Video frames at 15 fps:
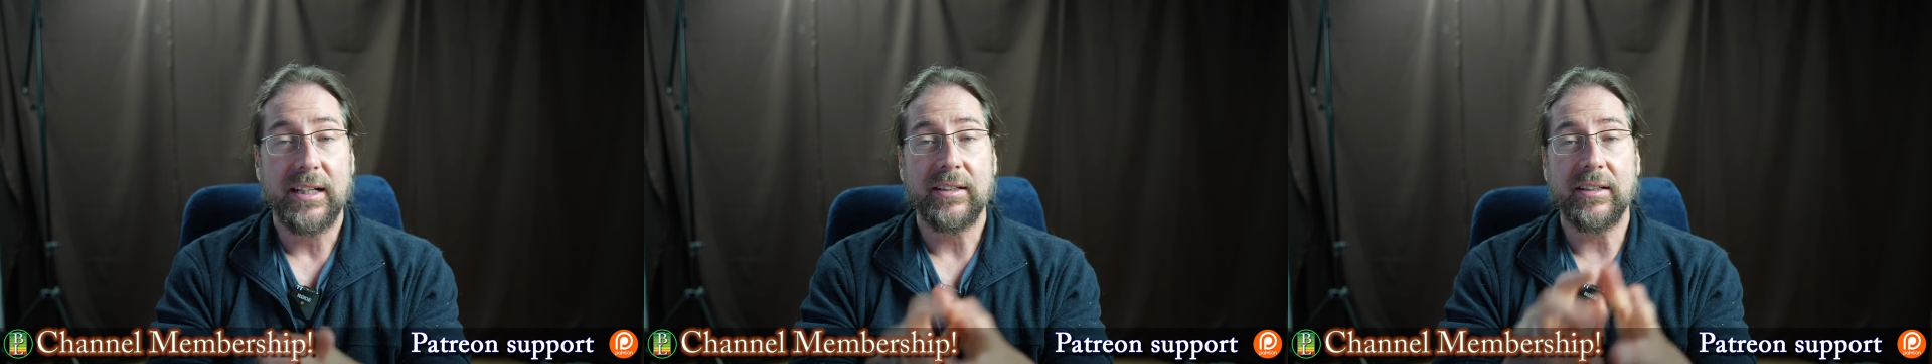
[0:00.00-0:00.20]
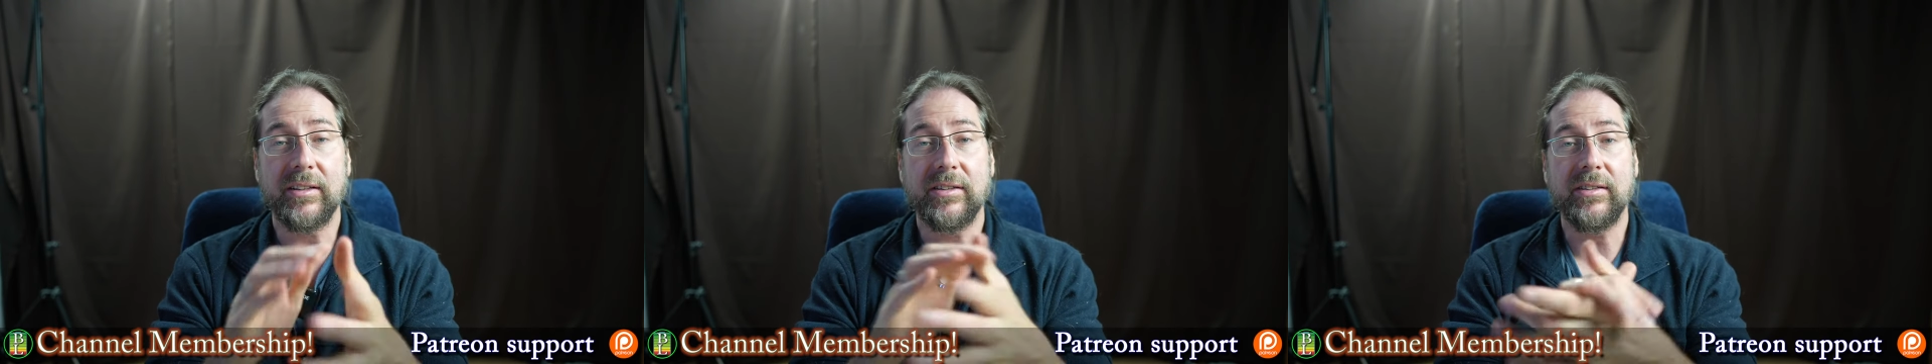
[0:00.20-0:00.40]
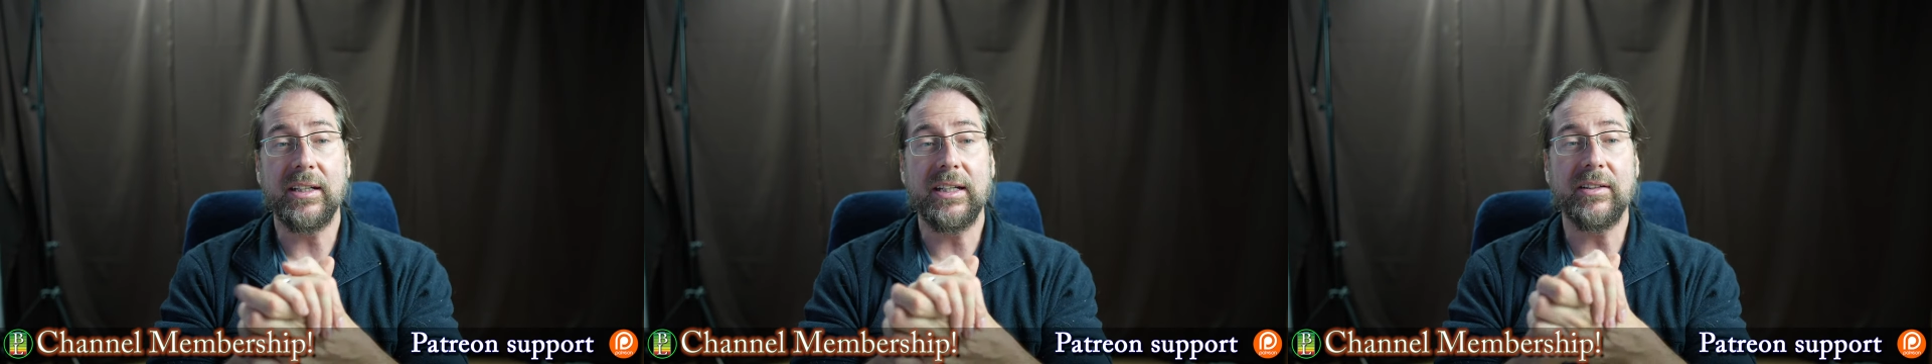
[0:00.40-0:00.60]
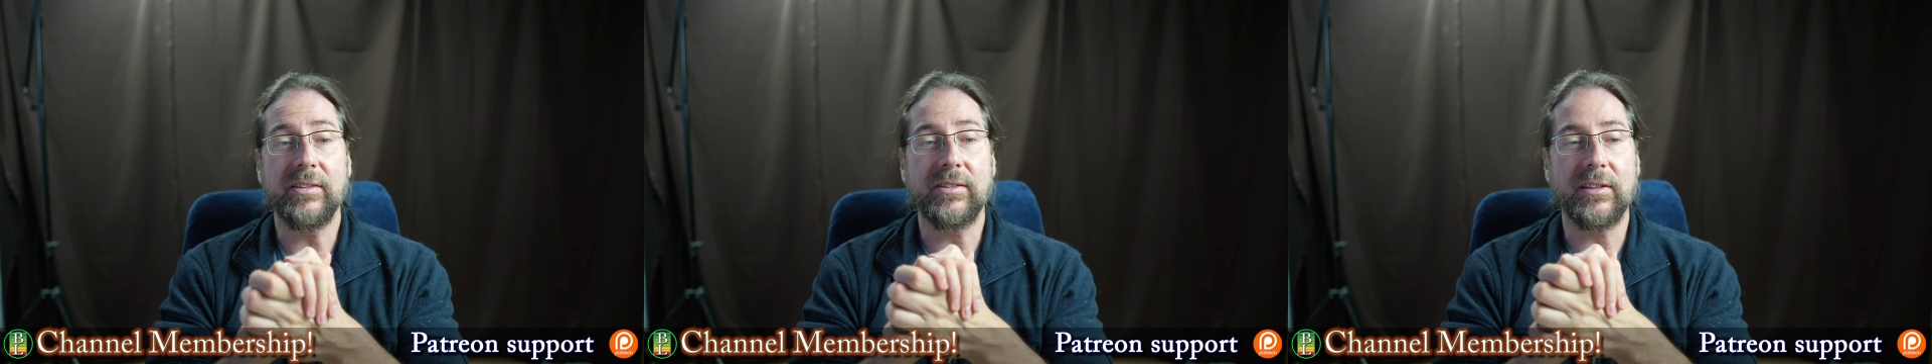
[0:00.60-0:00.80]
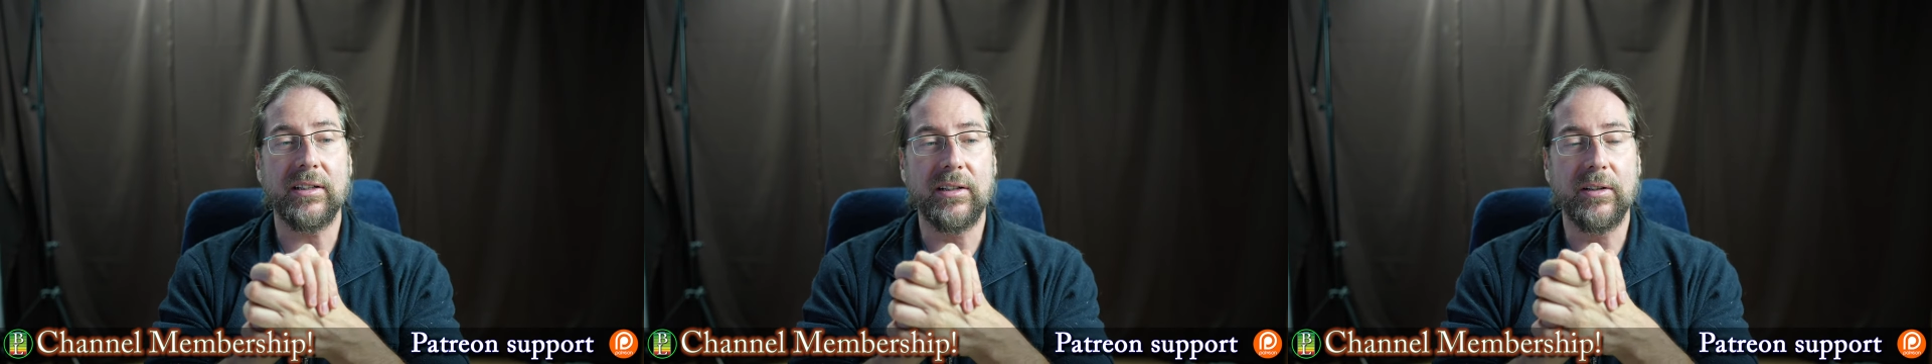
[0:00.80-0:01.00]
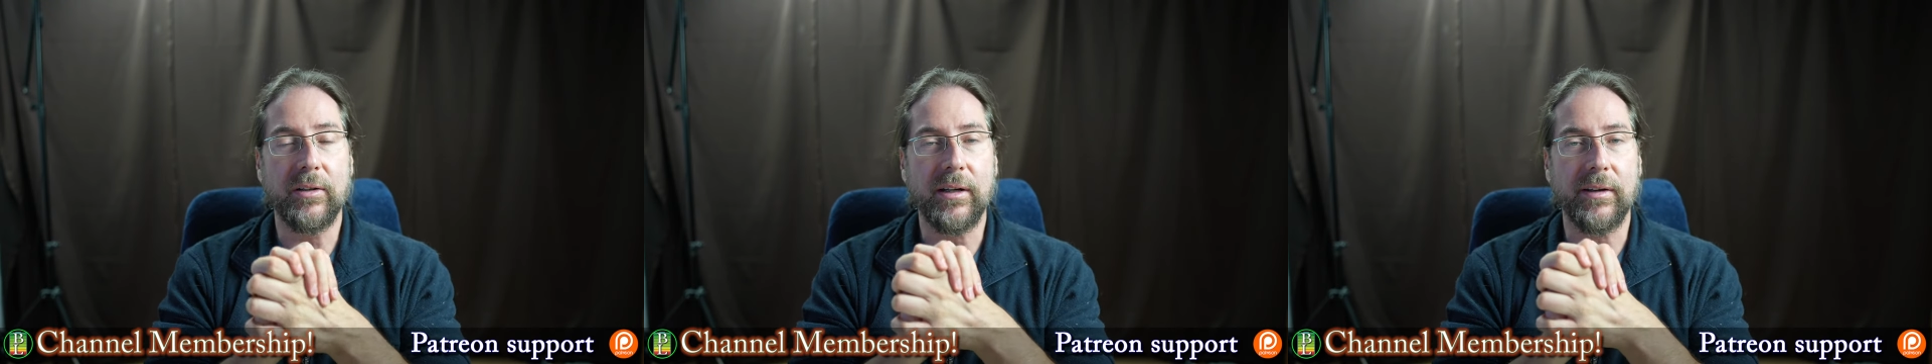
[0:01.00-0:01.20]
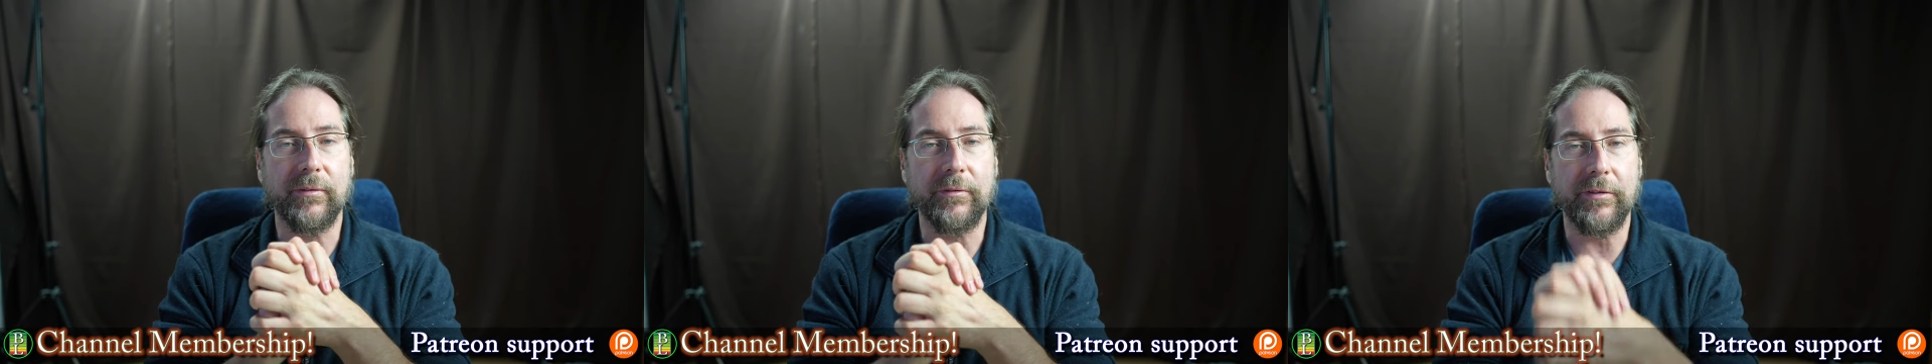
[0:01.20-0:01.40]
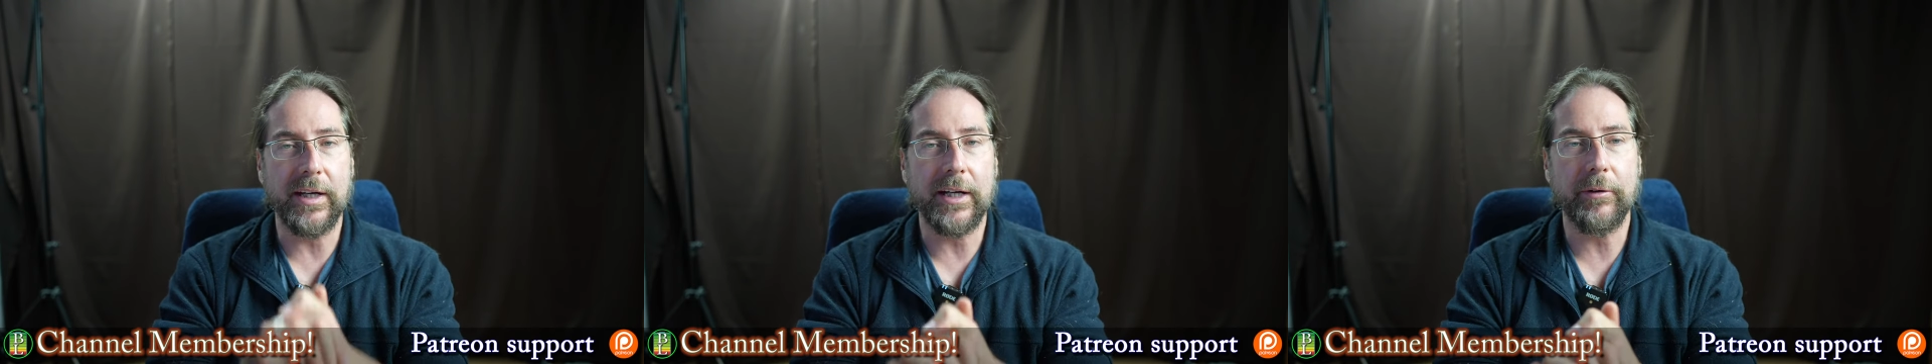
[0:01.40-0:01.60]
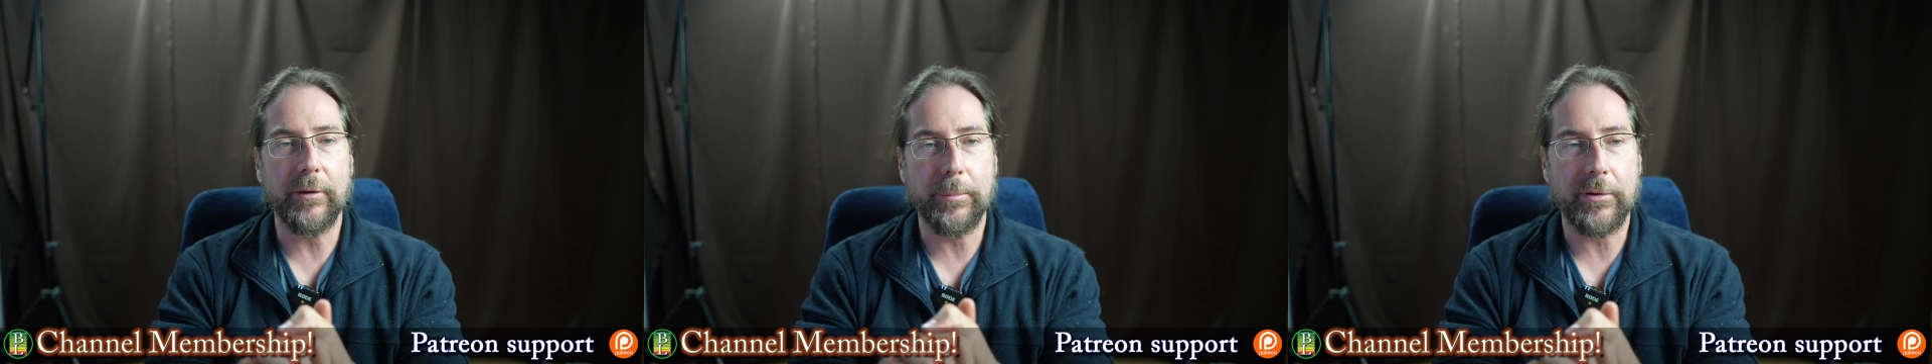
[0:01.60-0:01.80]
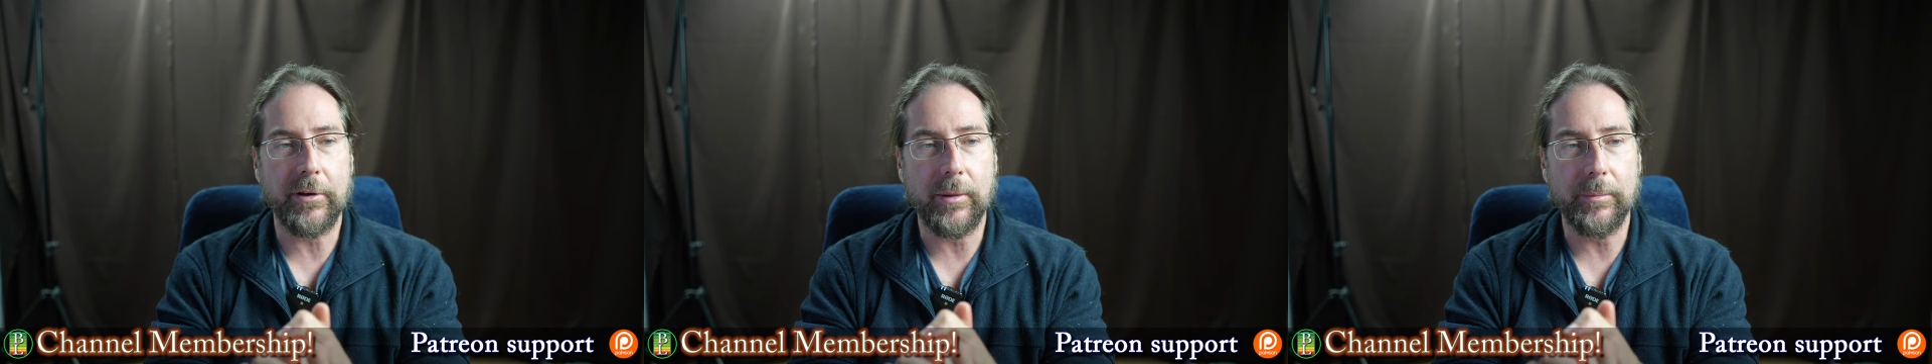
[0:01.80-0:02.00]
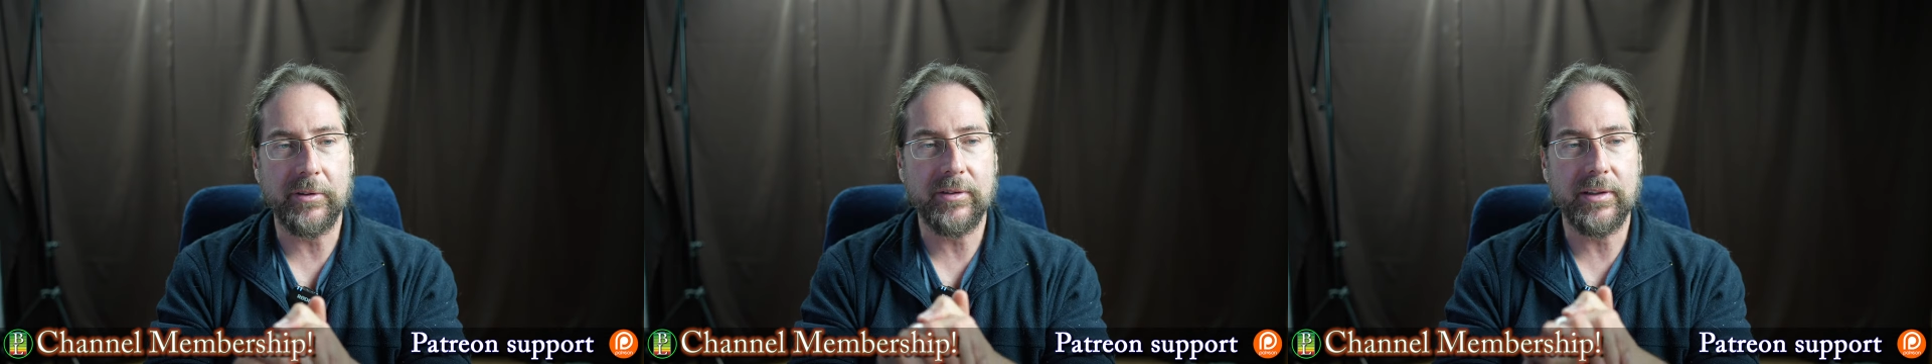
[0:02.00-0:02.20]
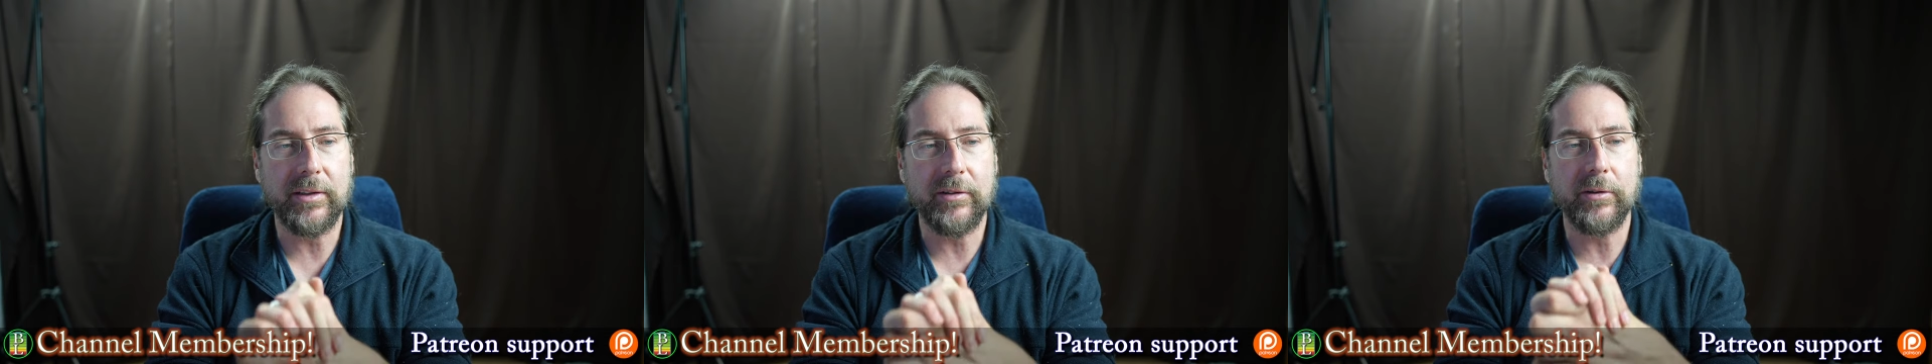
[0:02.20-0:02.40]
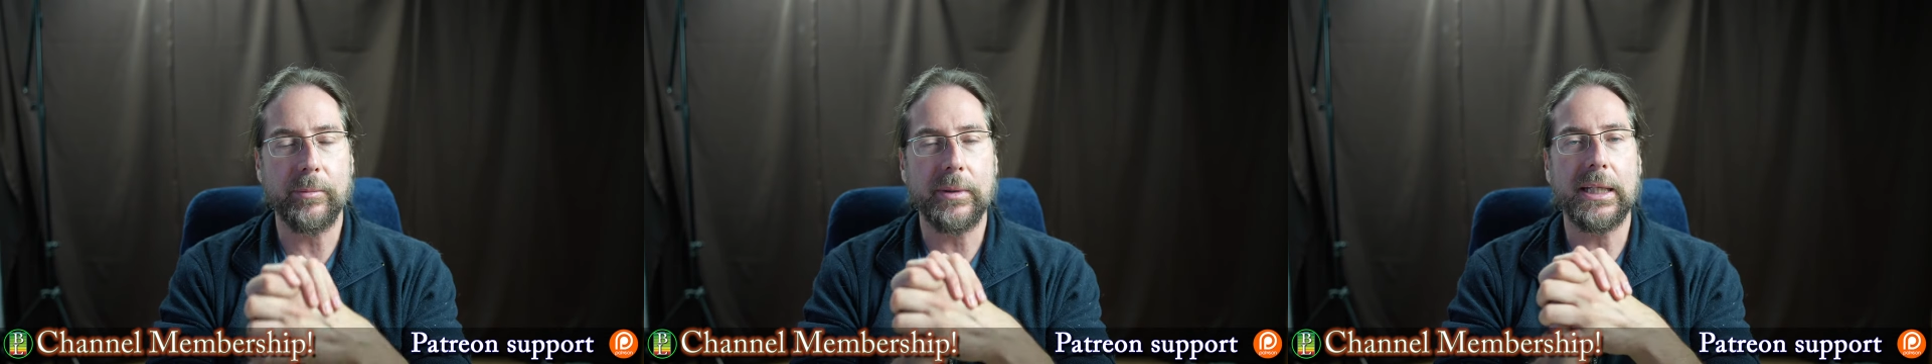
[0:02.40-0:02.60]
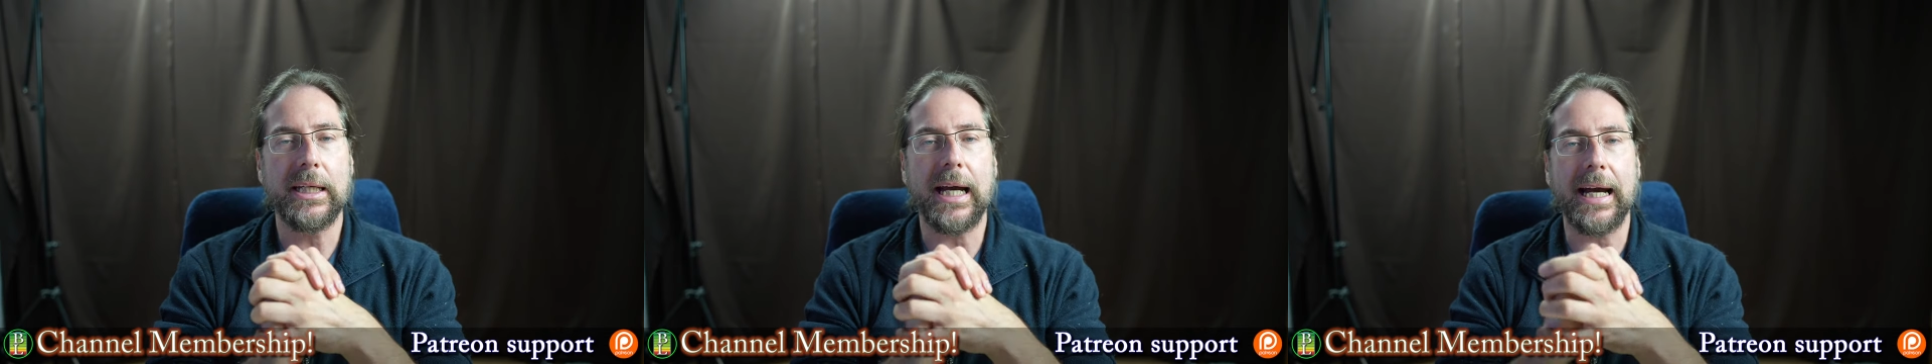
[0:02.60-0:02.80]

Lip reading: The seats look very promising to me.